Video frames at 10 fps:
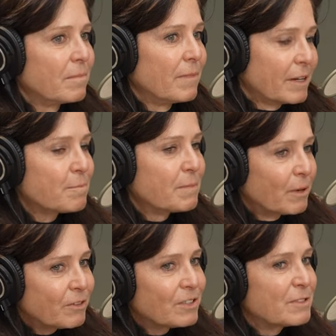like
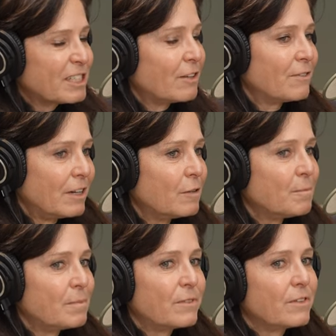built himself
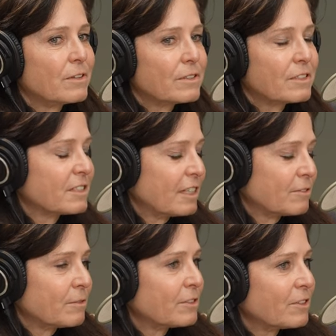up to the
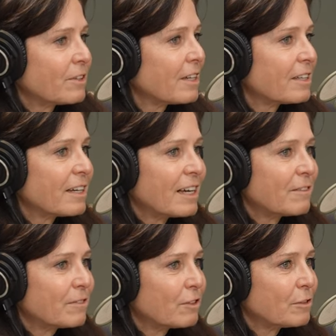successful attorney that had
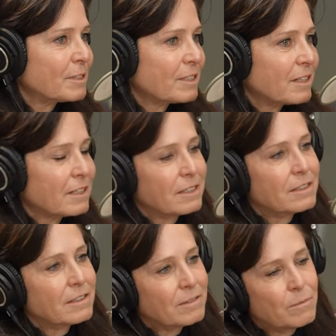a firm in,
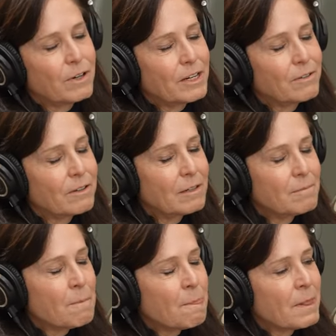in where I grew up,
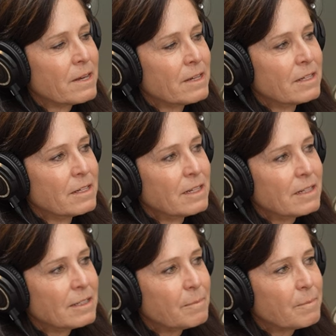
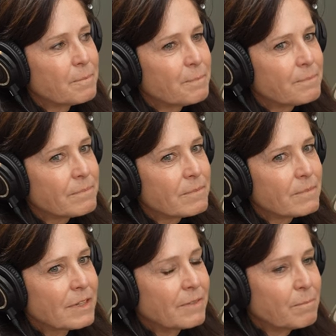um,
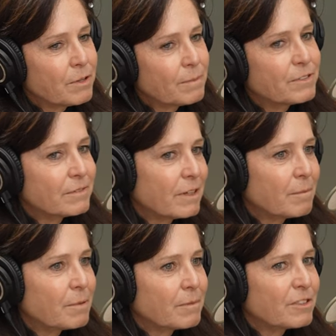and put him you
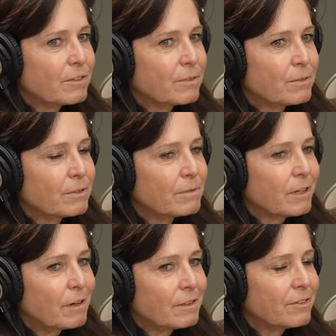know put himself through
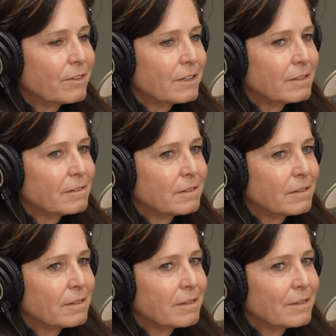college and then
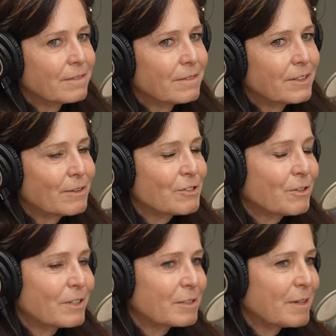you know
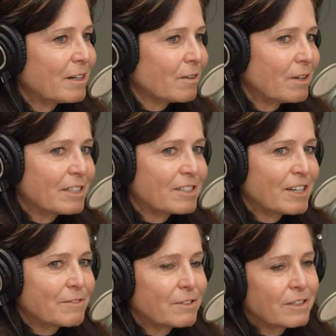stories about going to
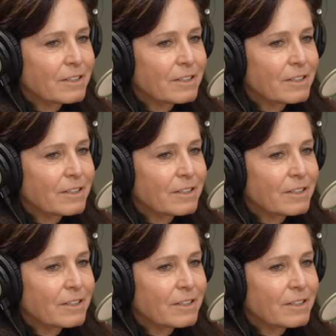Stanford